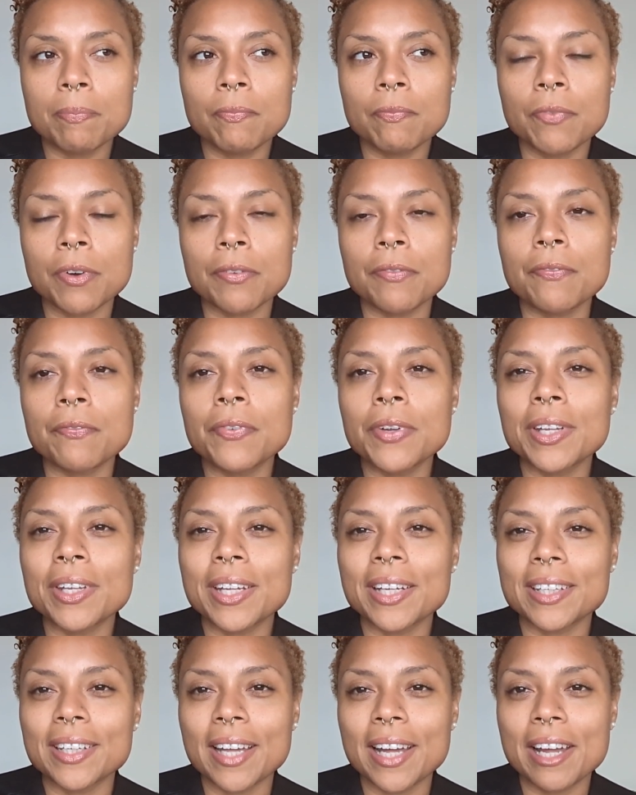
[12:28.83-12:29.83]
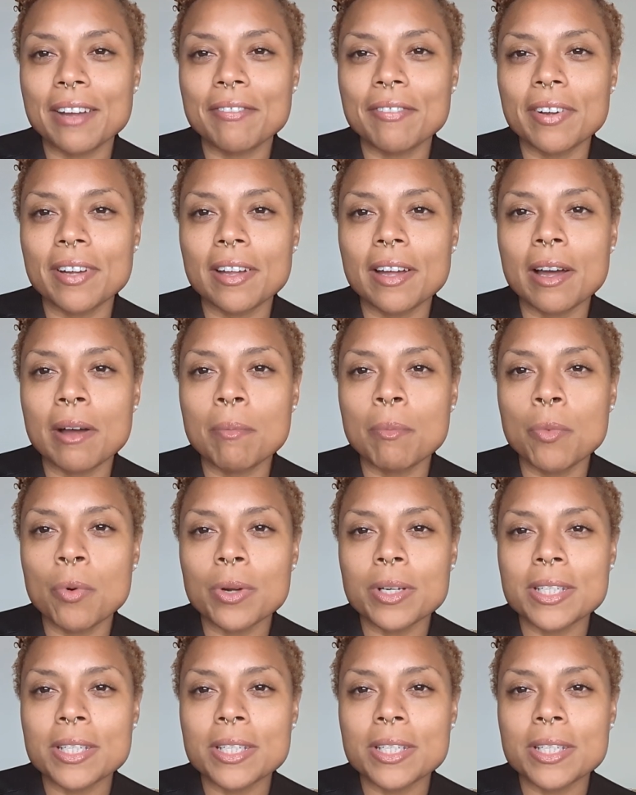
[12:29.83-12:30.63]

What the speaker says: fulfilling life, a more